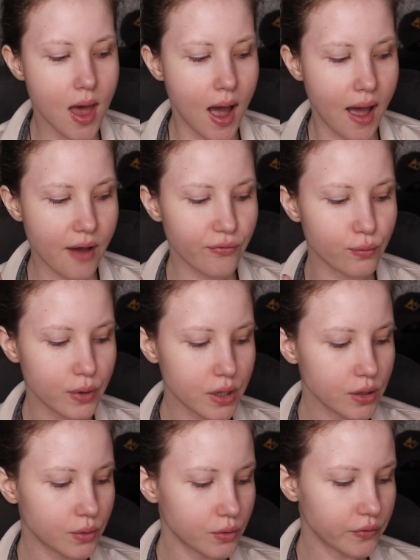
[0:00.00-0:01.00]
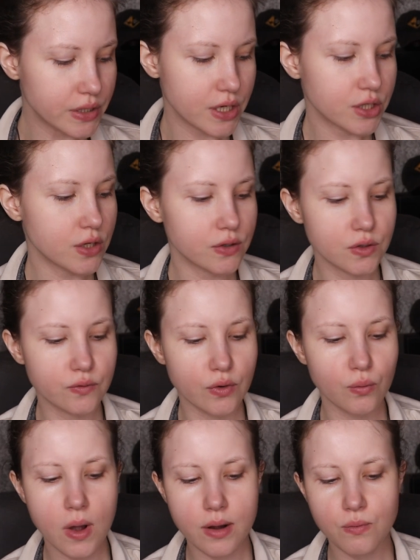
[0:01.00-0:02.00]
I have really cool foundation. This is
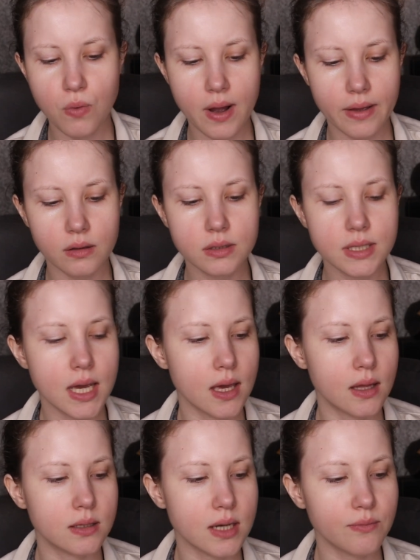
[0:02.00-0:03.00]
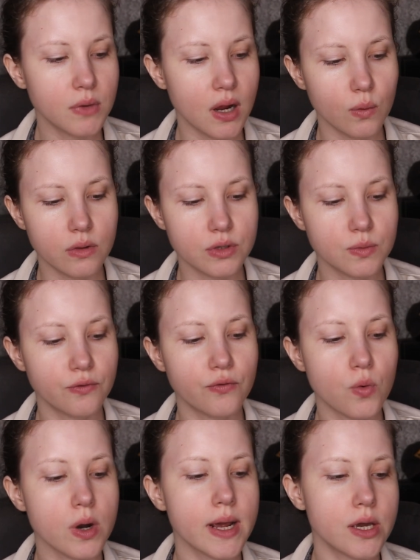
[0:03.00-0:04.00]
from Wet n Wild and I've been having this one
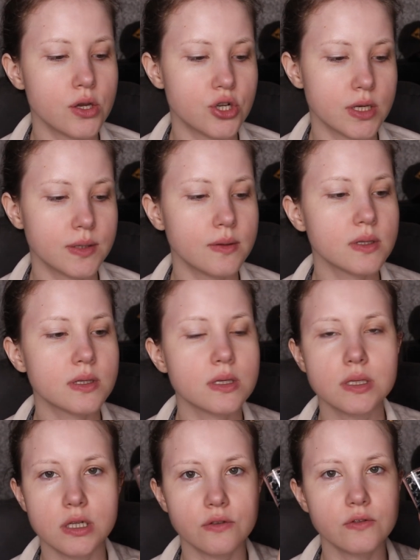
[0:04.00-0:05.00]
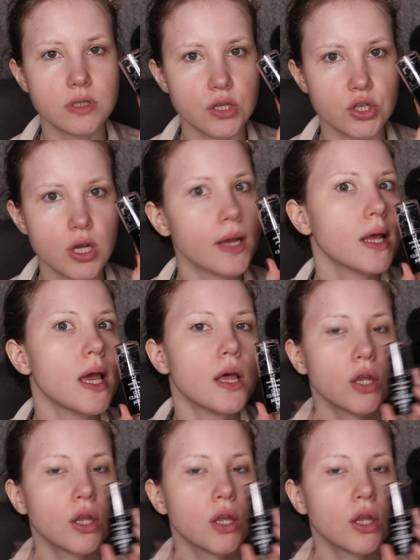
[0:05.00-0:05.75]
for ages. This is stick foundation.